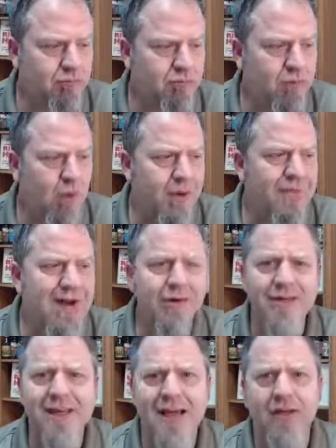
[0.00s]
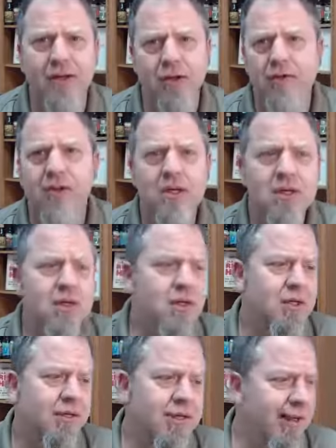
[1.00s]
What about yellow?
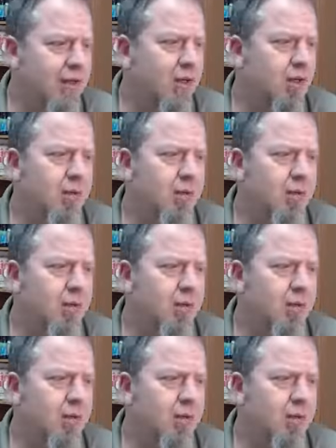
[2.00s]
Yellow,